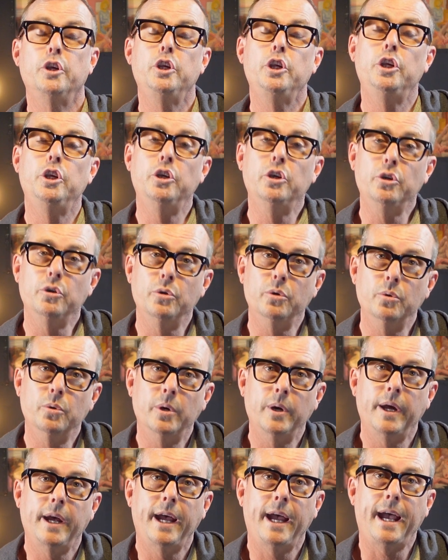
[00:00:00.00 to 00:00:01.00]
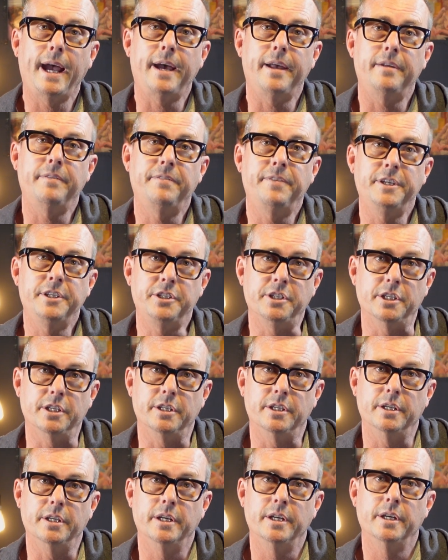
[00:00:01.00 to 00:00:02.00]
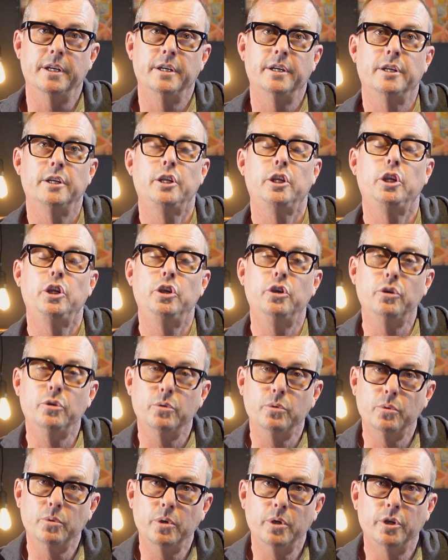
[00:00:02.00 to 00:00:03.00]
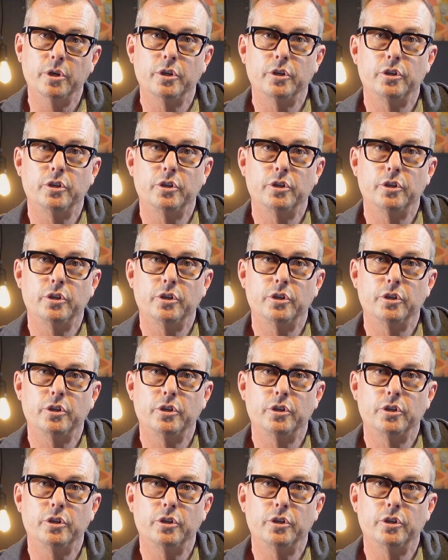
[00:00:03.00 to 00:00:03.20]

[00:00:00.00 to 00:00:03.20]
You had a vision. You